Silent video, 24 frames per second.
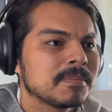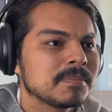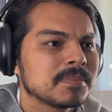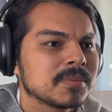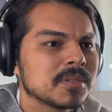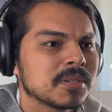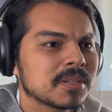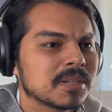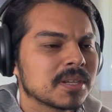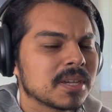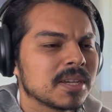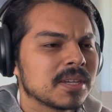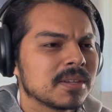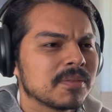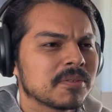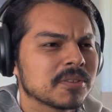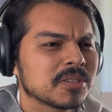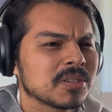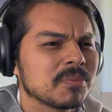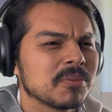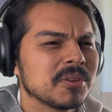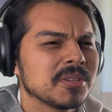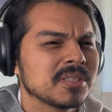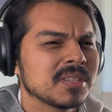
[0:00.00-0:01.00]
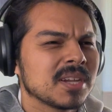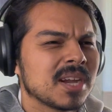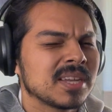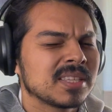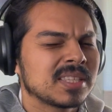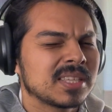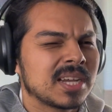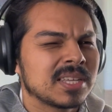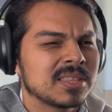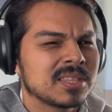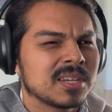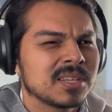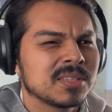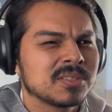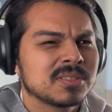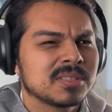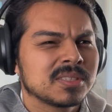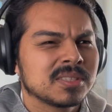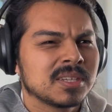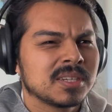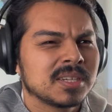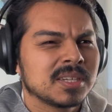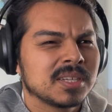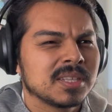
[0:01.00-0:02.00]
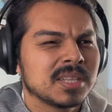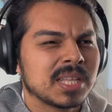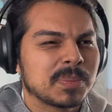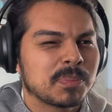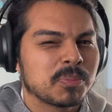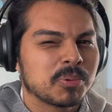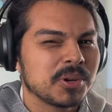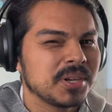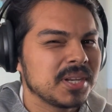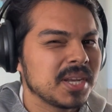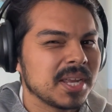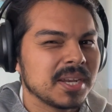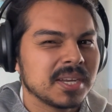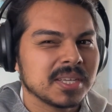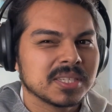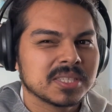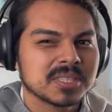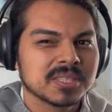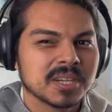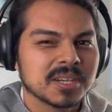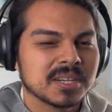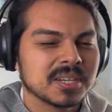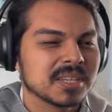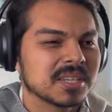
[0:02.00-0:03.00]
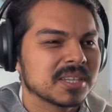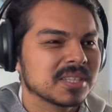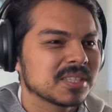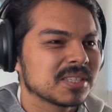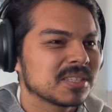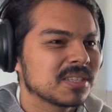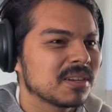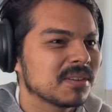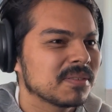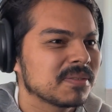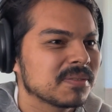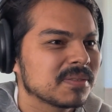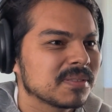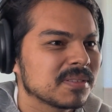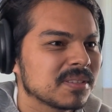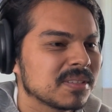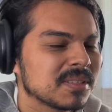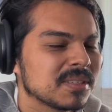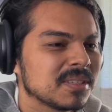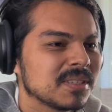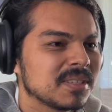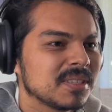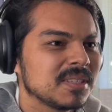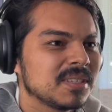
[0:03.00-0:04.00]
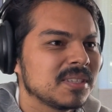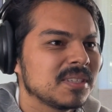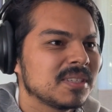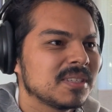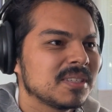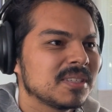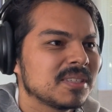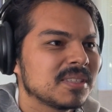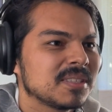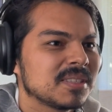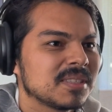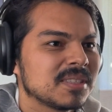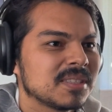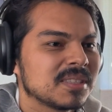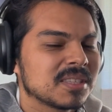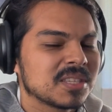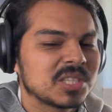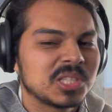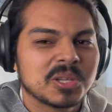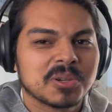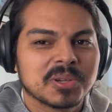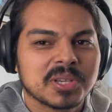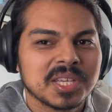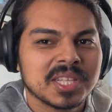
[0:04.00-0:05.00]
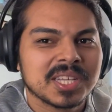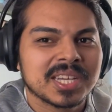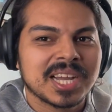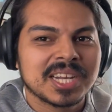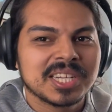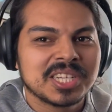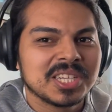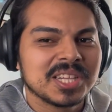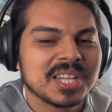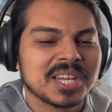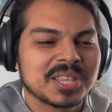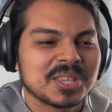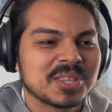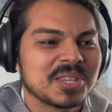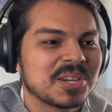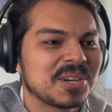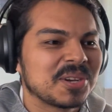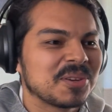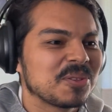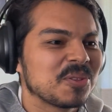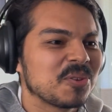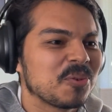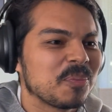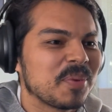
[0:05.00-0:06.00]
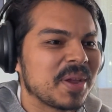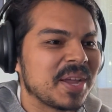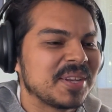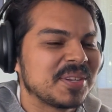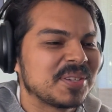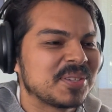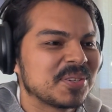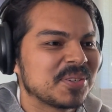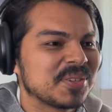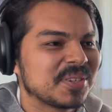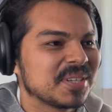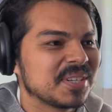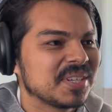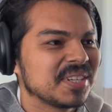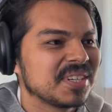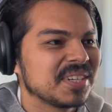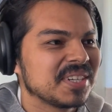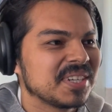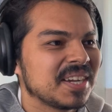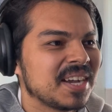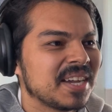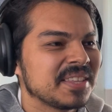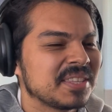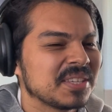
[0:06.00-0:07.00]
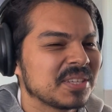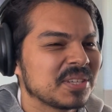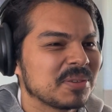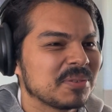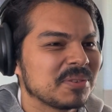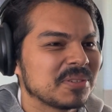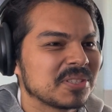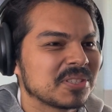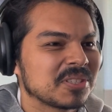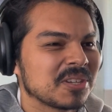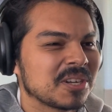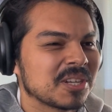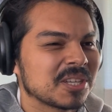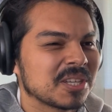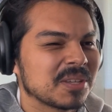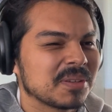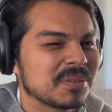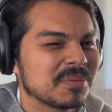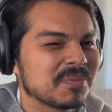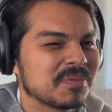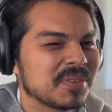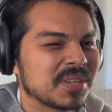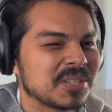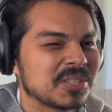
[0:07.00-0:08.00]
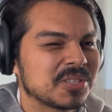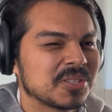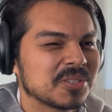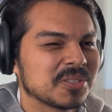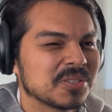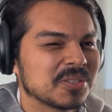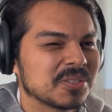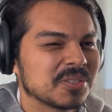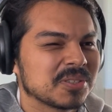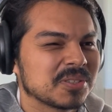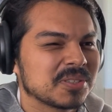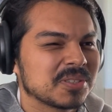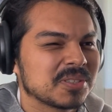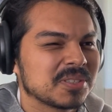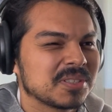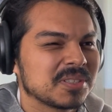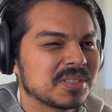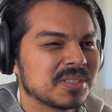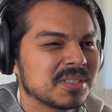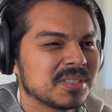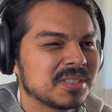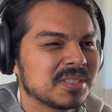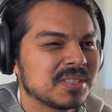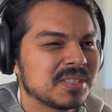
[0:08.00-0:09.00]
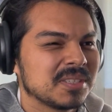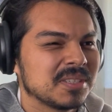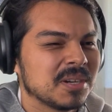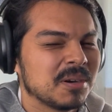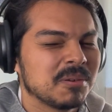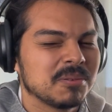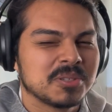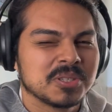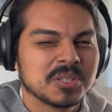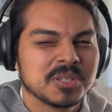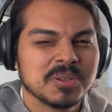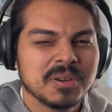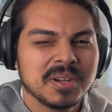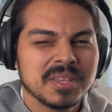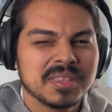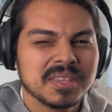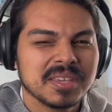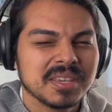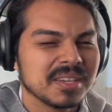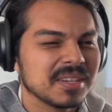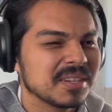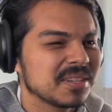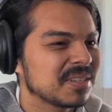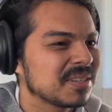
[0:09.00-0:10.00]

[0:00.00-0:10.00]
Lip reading: Okay, for some reason I thought it was, like predating Sonic and stuff. Low key, like, I actually like their banter, and I think it was Sonic Adventure 02, I think?